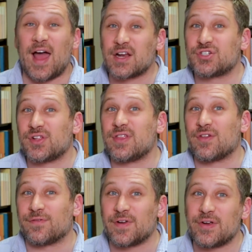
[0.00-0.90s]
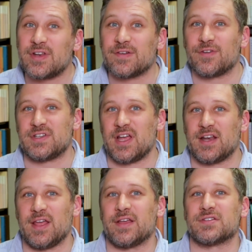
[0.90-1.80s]
actually, they're very different
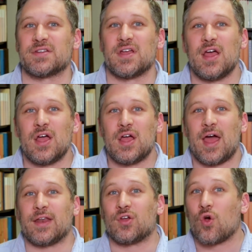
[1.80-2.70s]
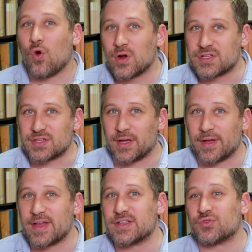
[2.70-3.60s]
techniques. And chorusing
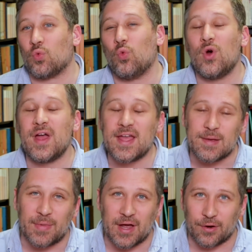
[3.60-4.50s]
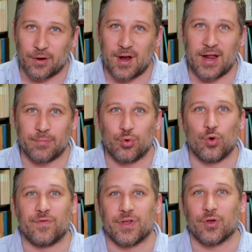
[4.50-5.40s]
is way better at
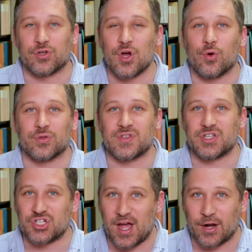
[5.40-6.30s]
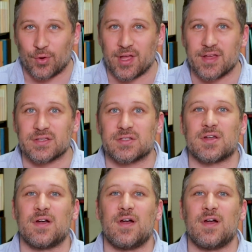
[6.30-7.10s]
improving your tones than shadowing is.